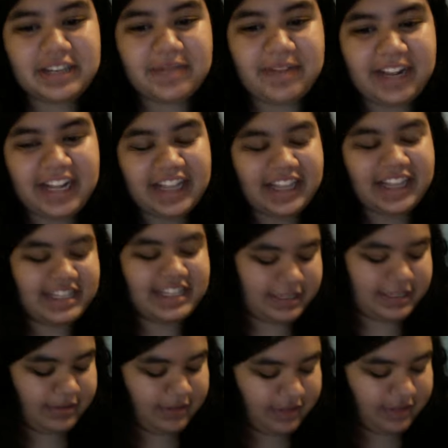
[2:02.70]
make this
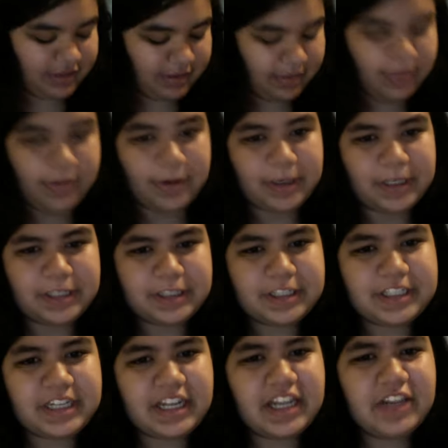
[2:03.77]
a little more
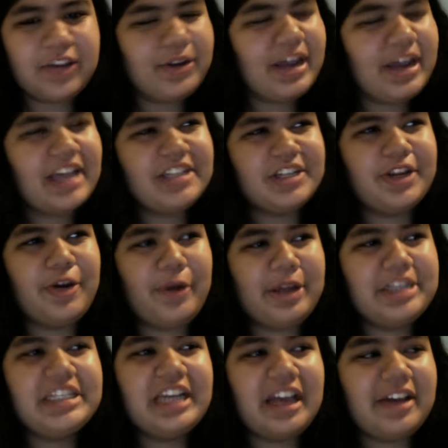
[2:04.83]
interesting, you guys are
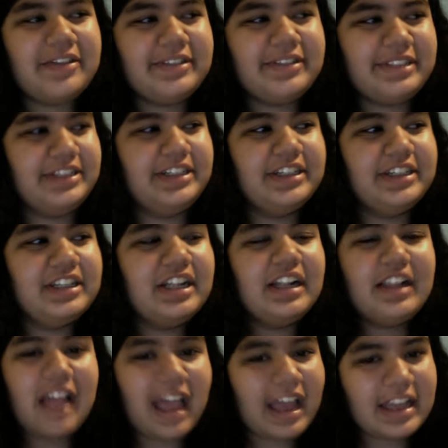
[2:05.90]
going to have to
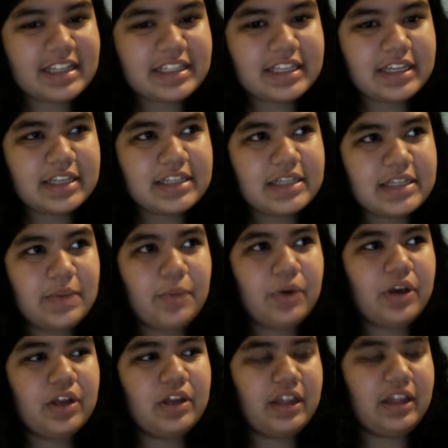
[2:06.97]
ask
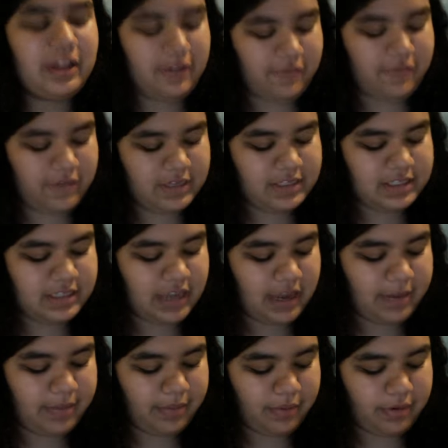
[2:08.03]
someone like via
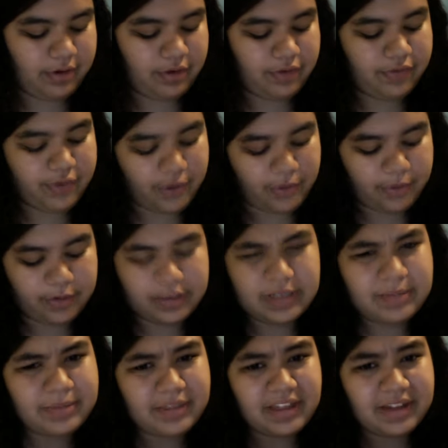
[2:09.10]
Skype or your phone or
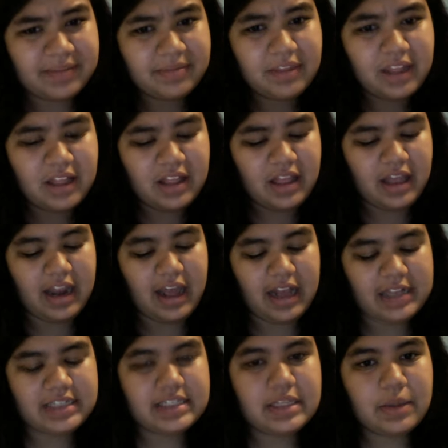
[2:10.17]
something and
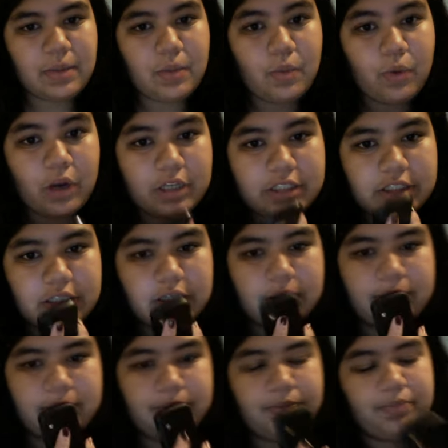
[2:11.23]
ask them what
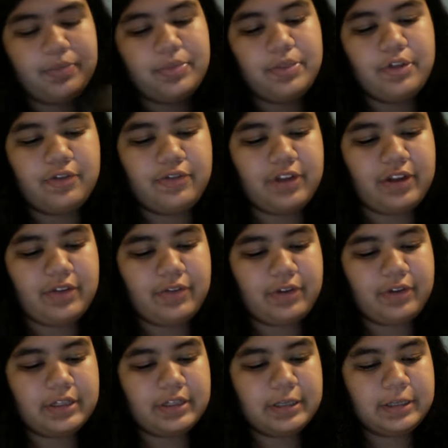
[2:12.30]
um their favorite